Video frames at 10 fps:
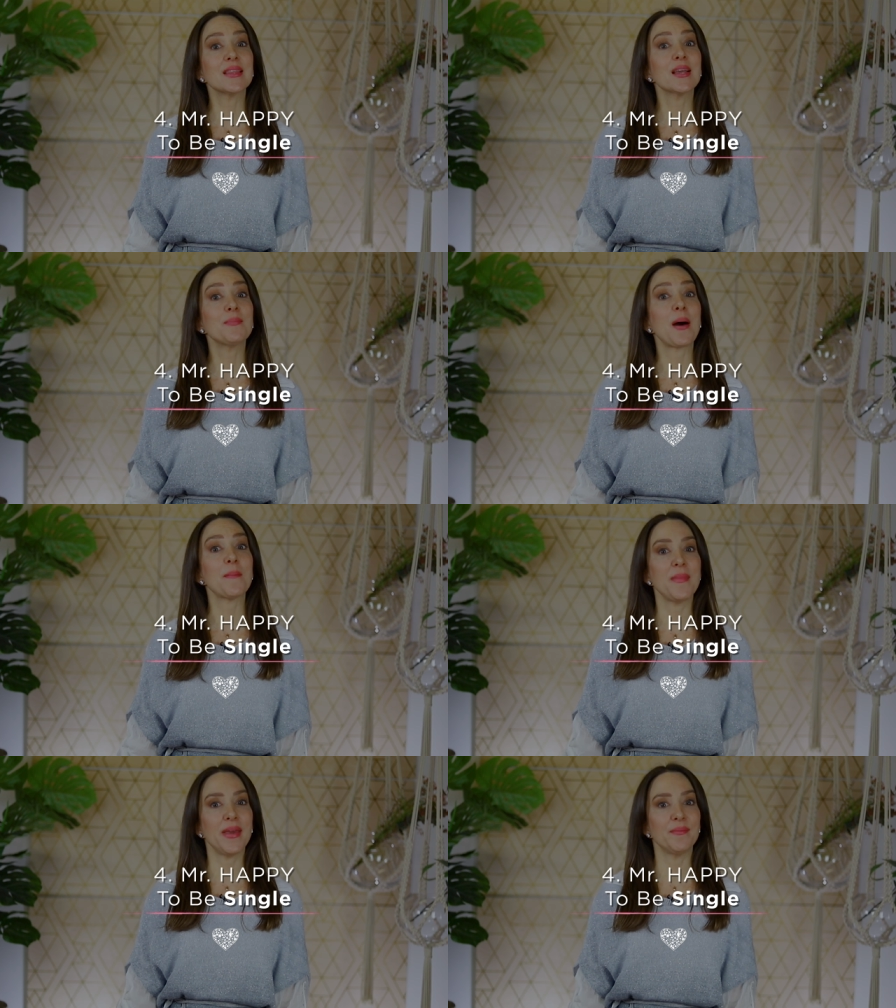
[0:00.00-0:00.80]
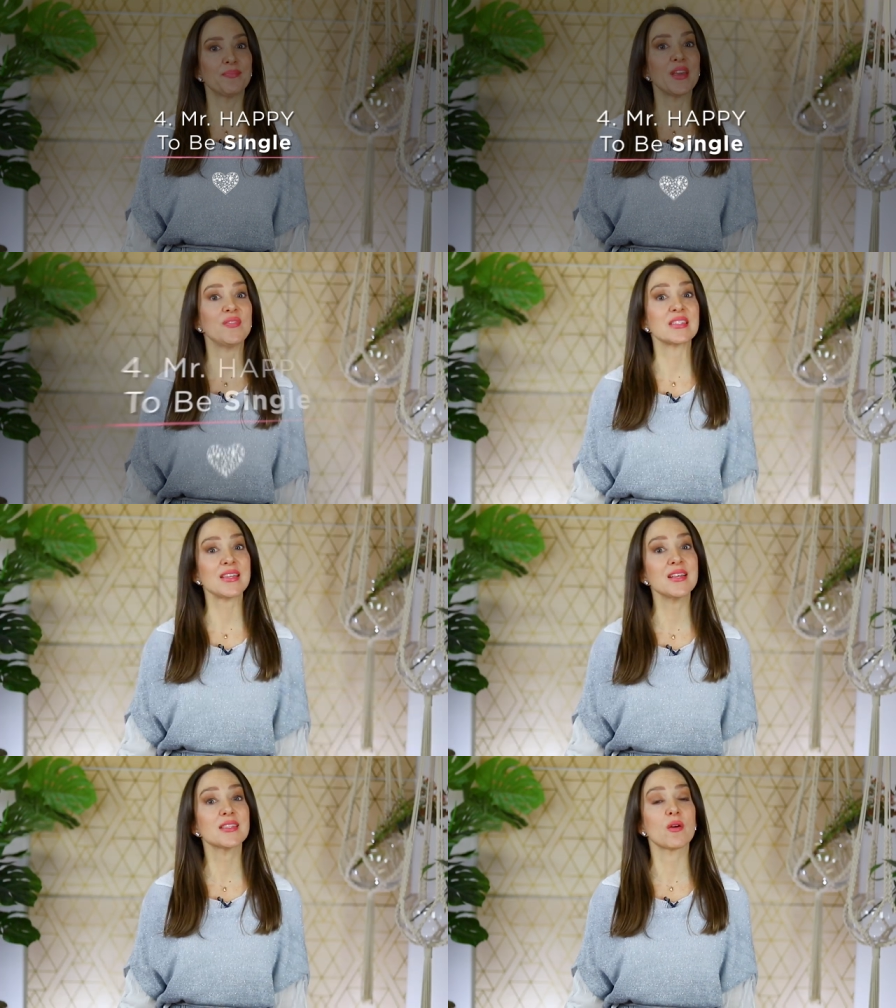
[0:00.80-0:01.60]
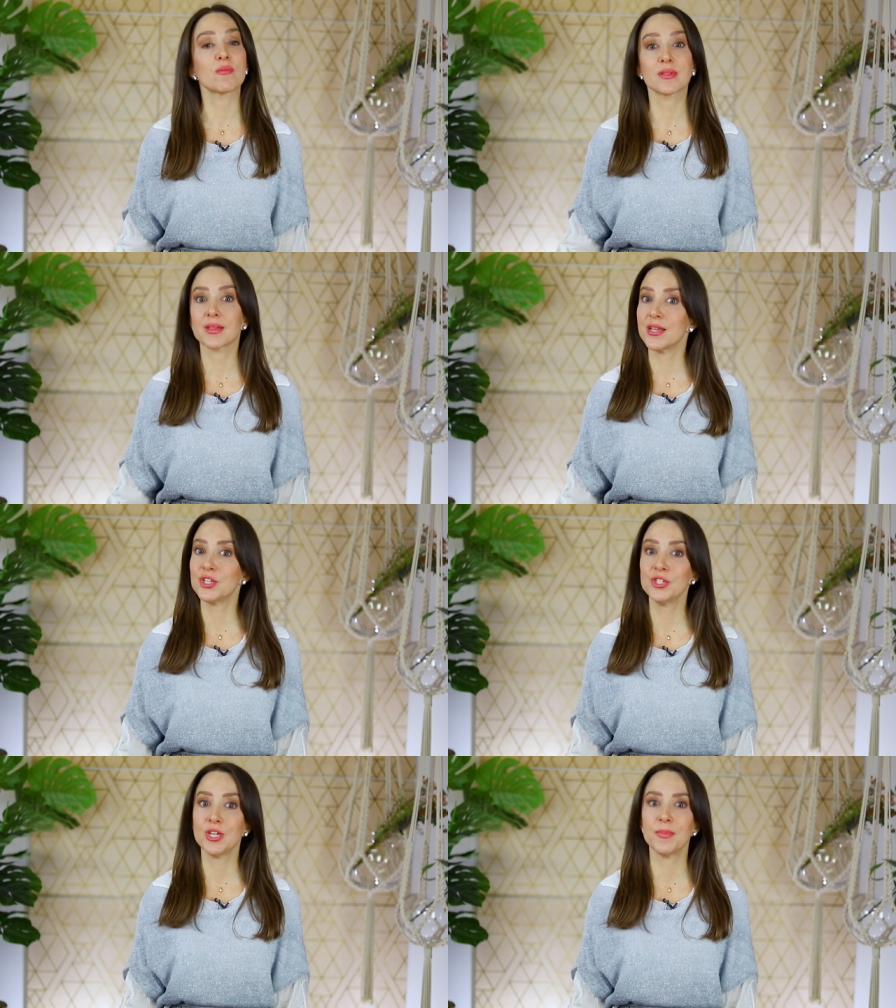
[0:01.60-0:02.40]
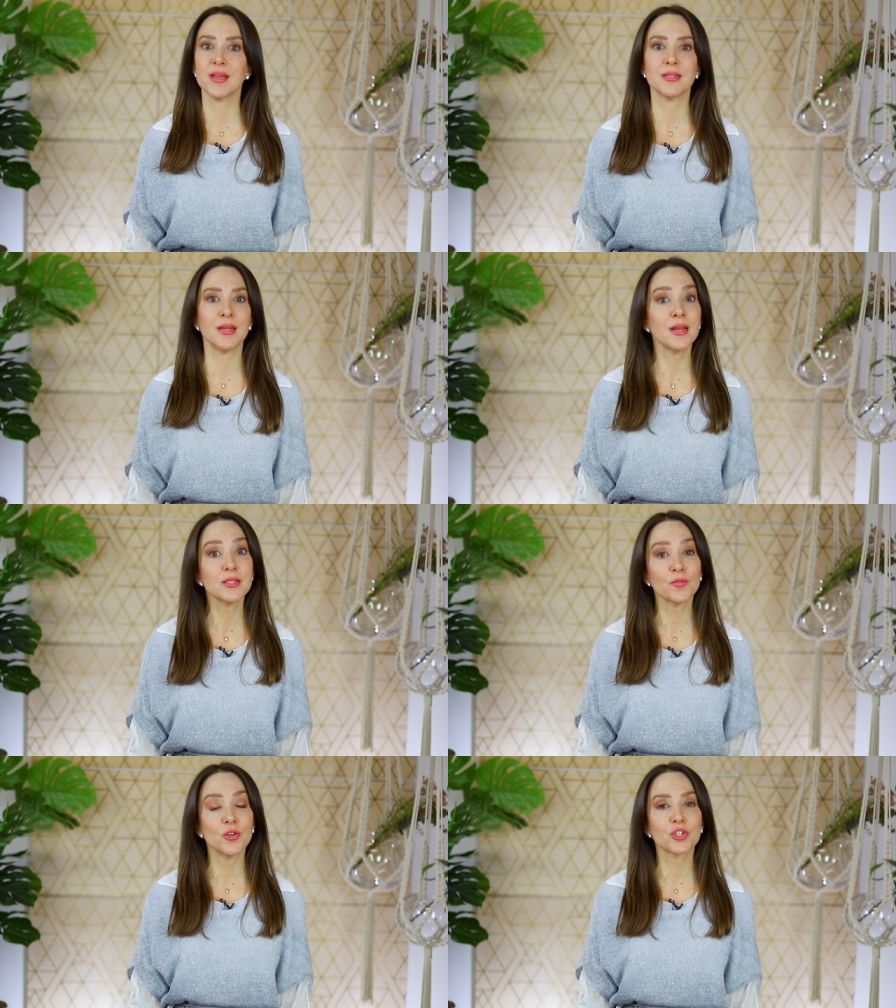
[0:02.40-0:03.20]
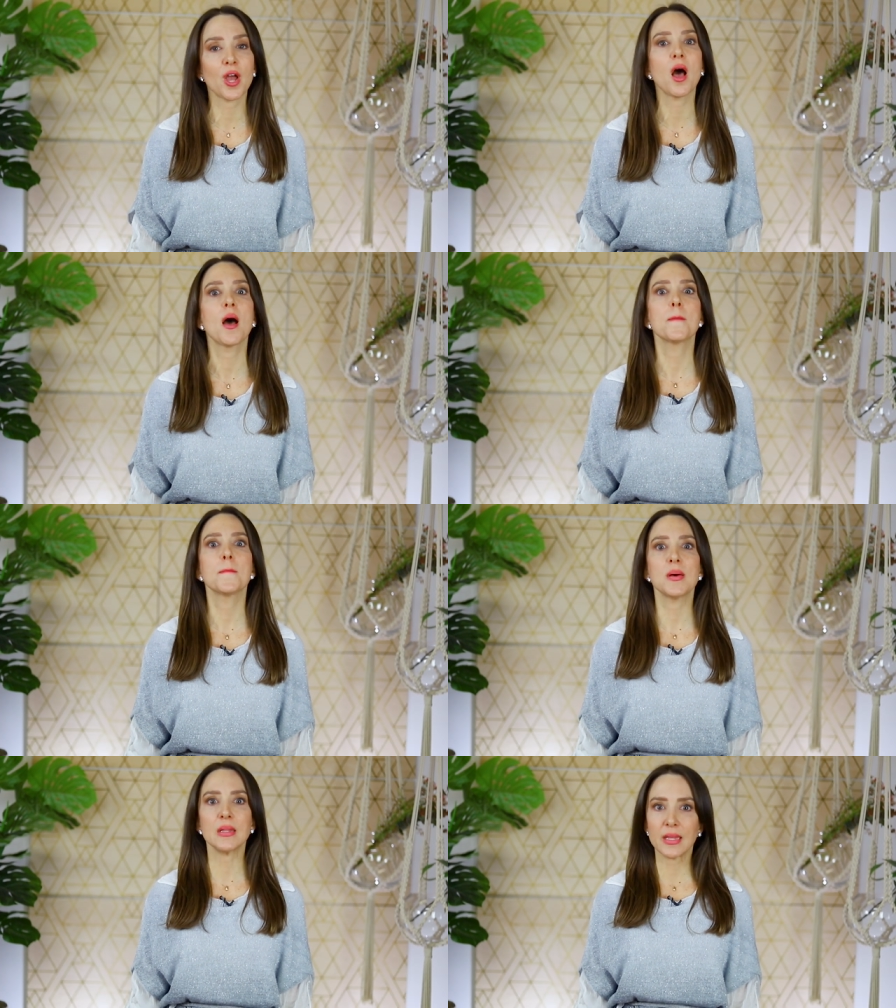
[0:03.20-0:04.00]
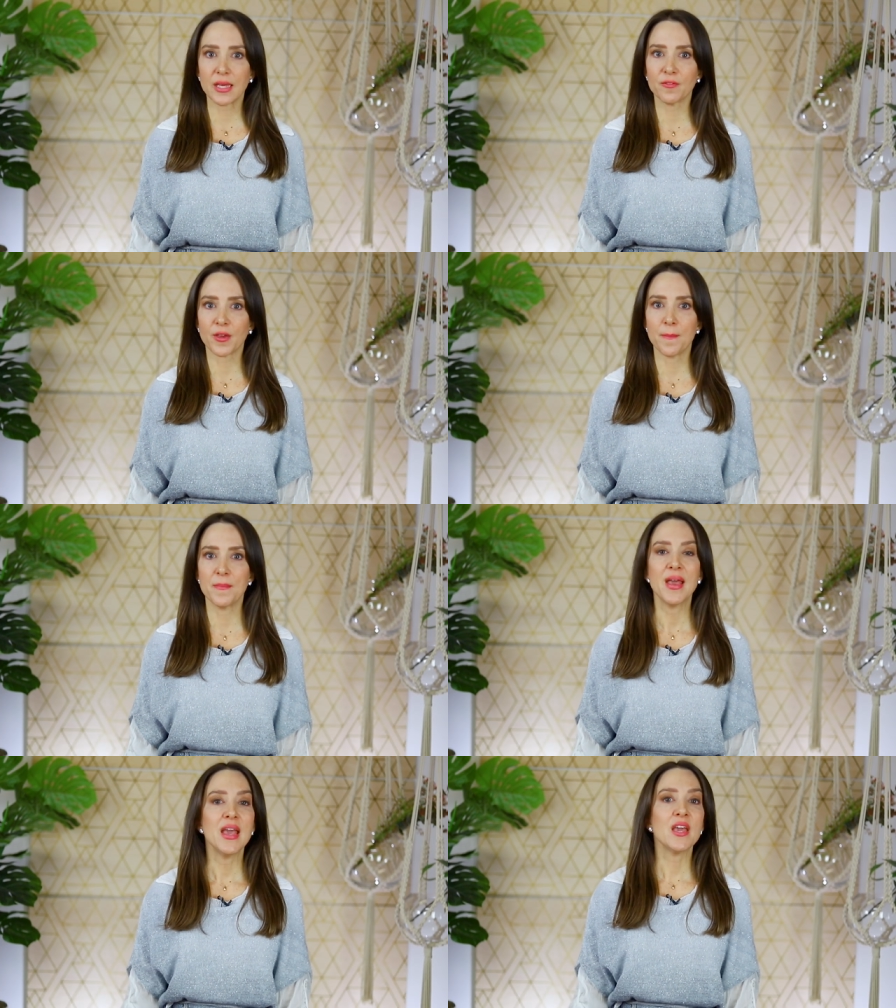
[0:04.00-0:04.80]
thing about men if he says a relationship isn't in his future, believe him.